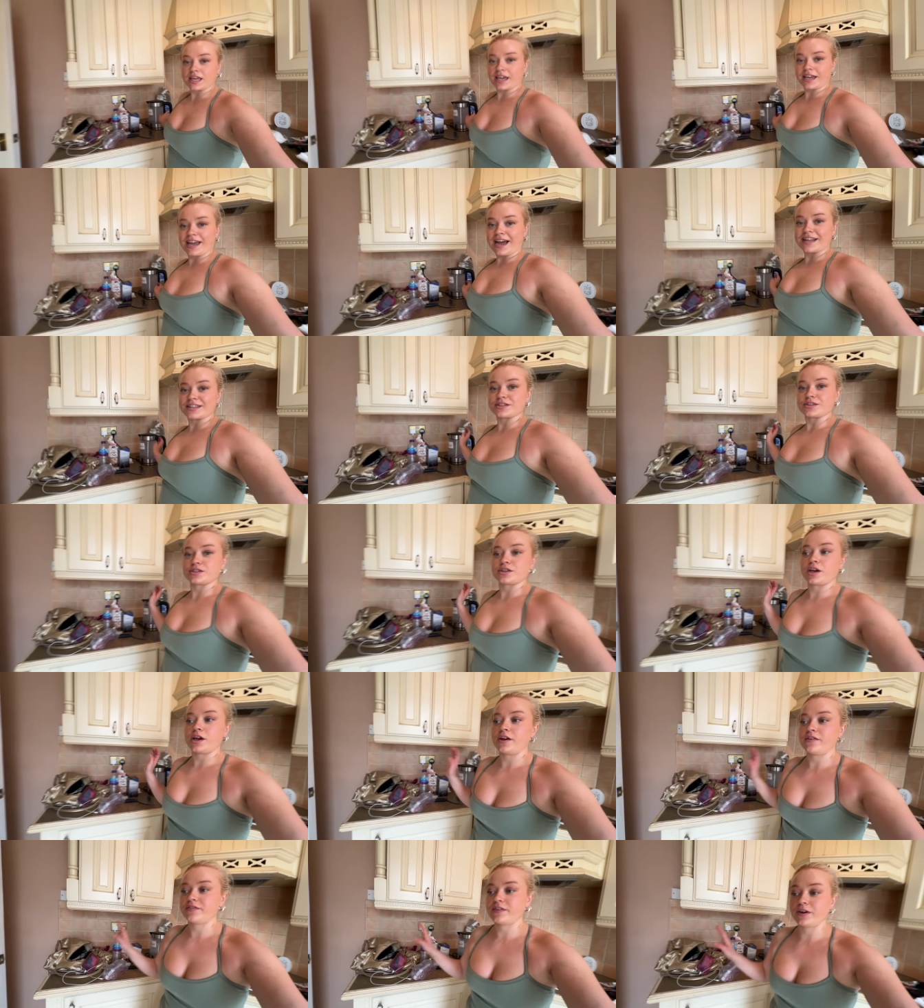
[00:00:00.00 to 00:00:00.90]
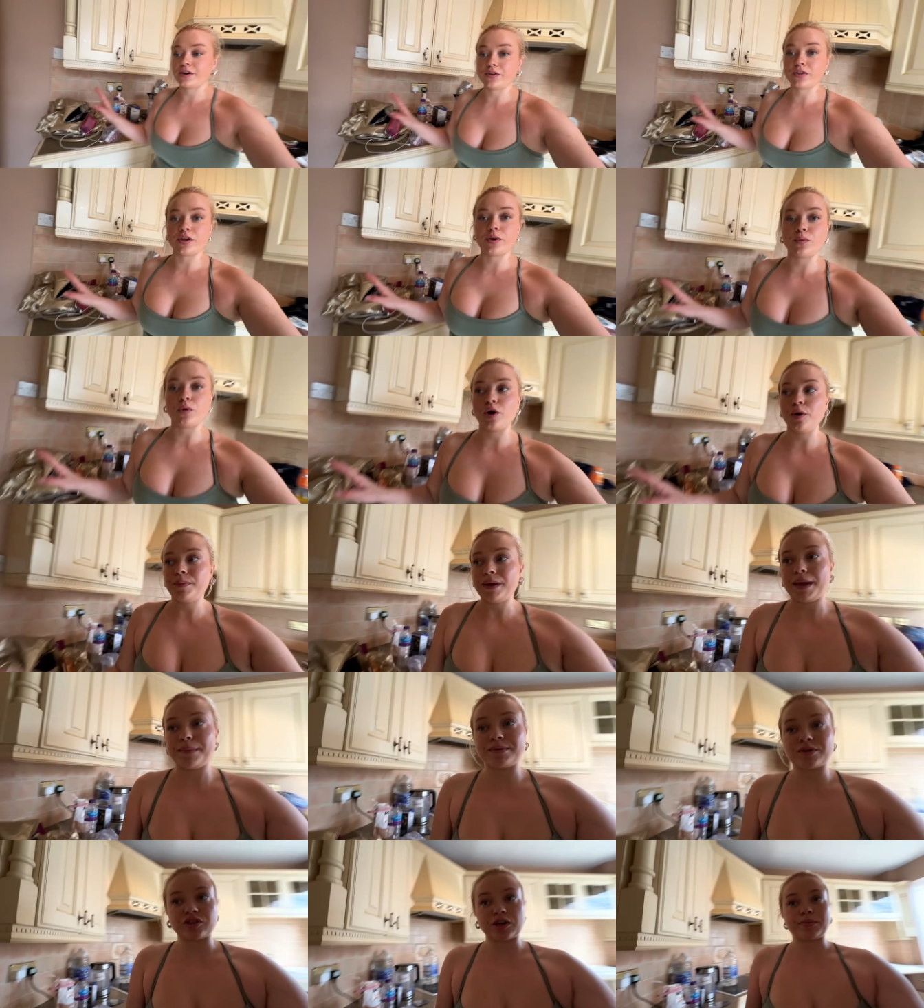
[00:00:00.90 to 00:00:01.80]
kettle to fill the wallpaper
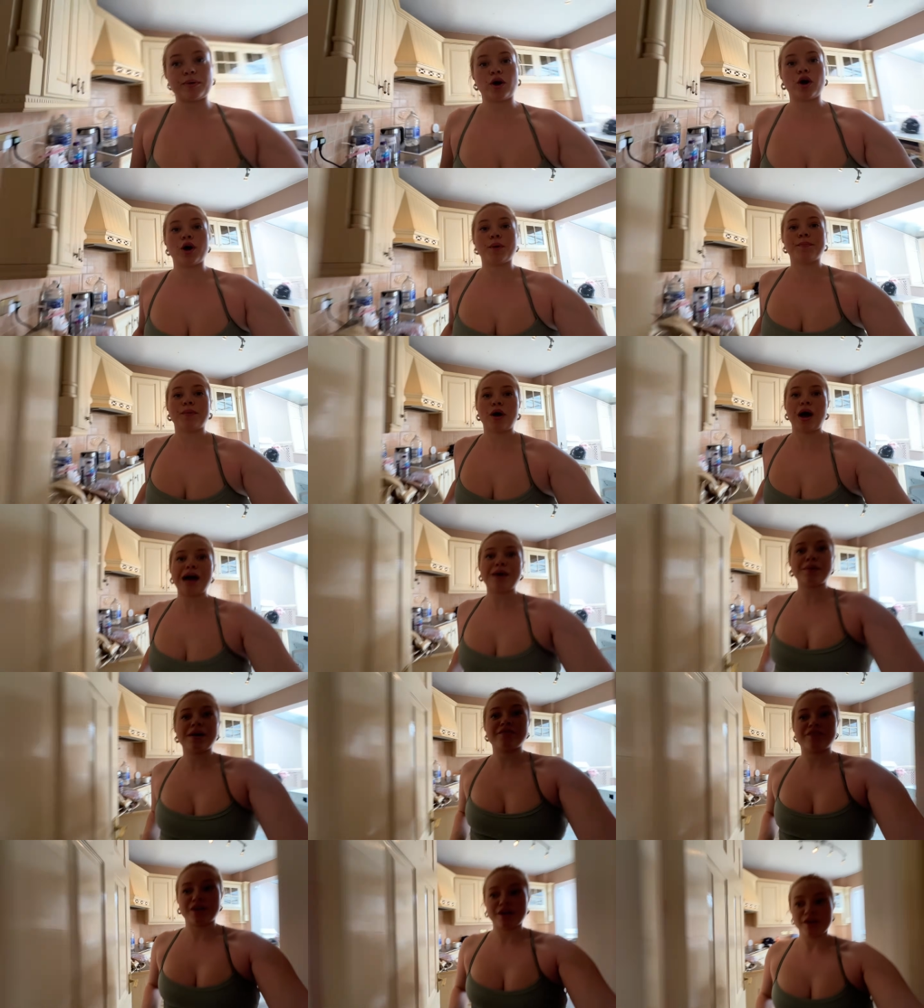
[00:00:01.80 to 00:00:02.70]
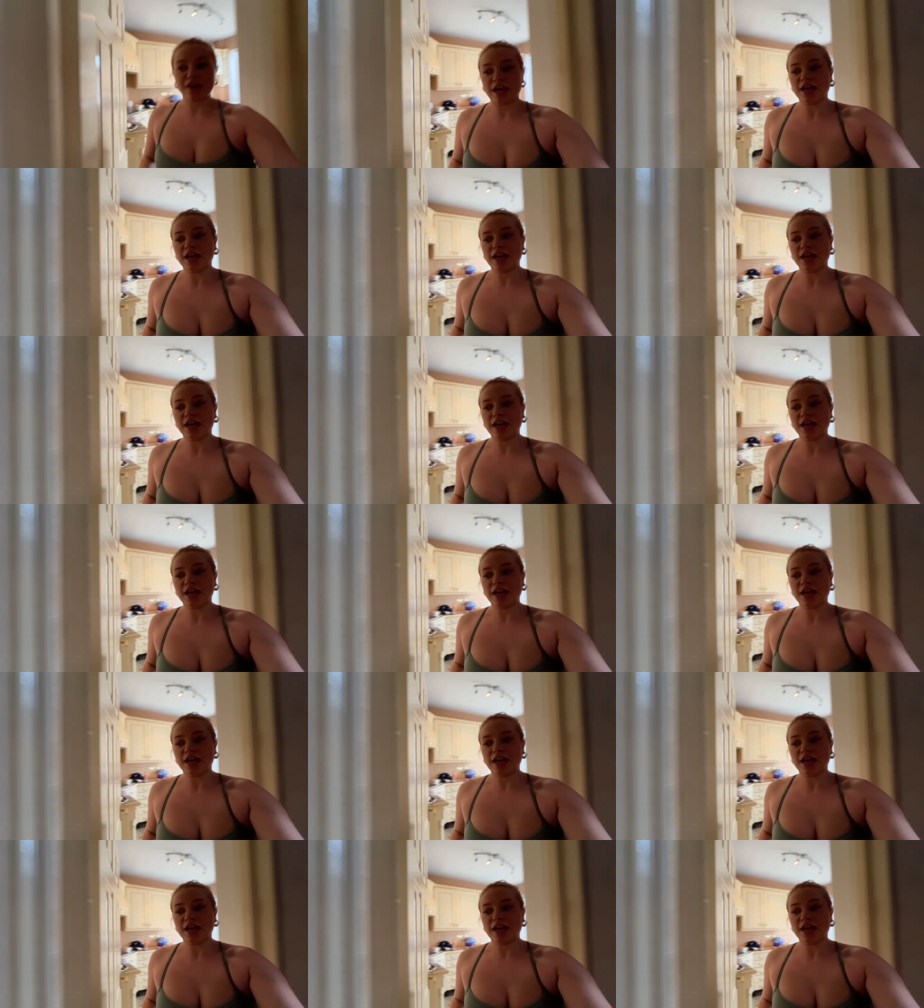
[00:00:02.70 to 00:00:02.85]
stripper up, but however,